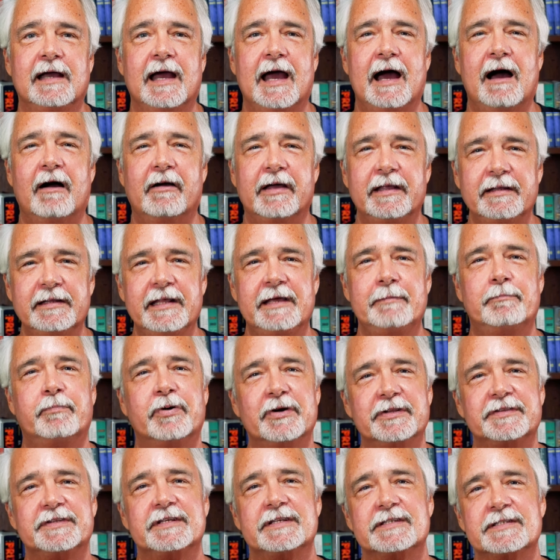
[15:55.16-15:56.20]
How can they
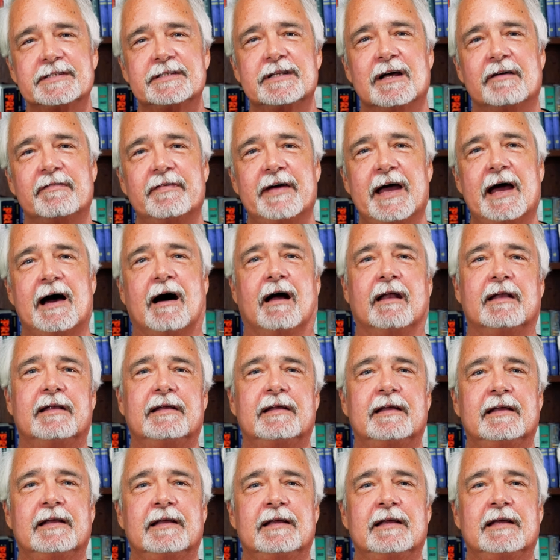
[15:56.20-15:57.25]
put this stuff out?
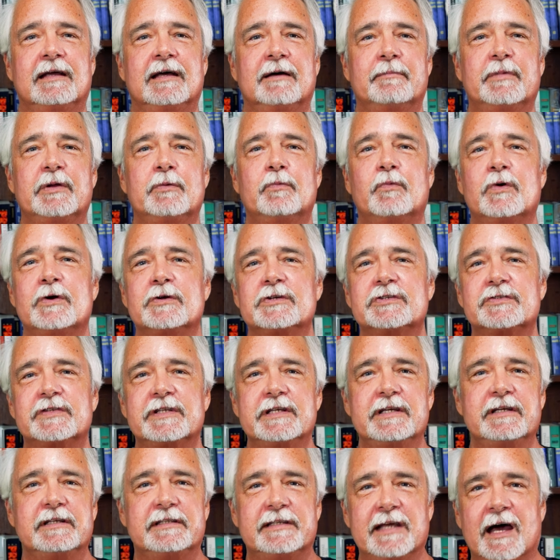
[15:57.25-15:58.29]
I
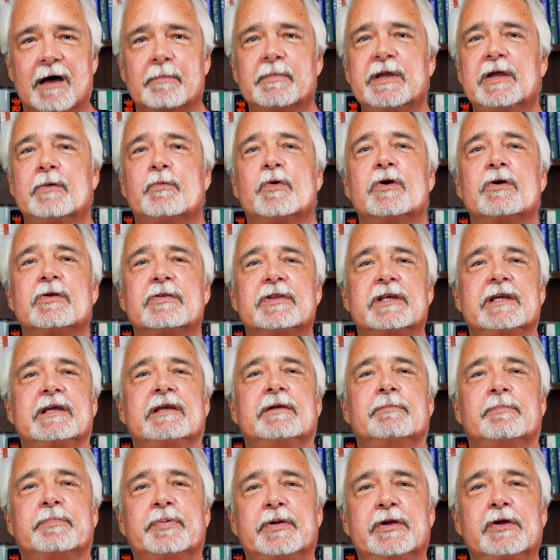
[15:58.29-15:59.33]
mean, tell me where
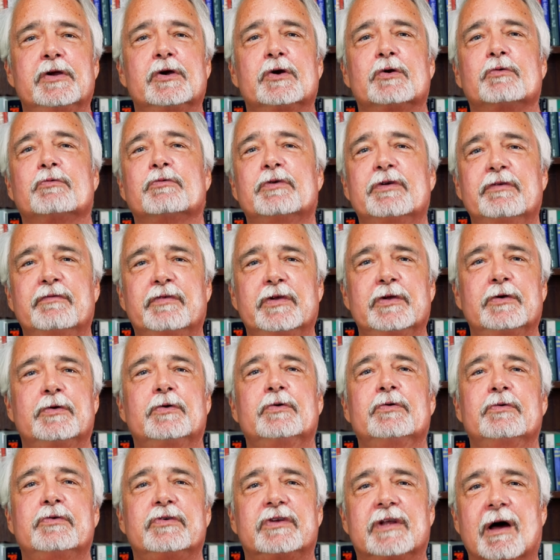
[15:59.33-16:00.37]
the
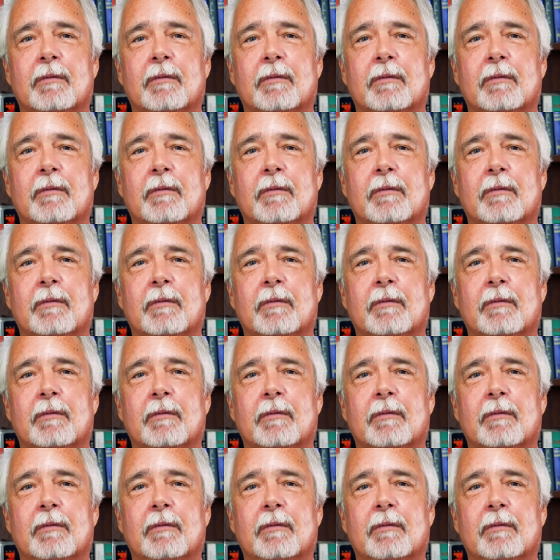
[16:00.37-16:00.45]
peer-reviewed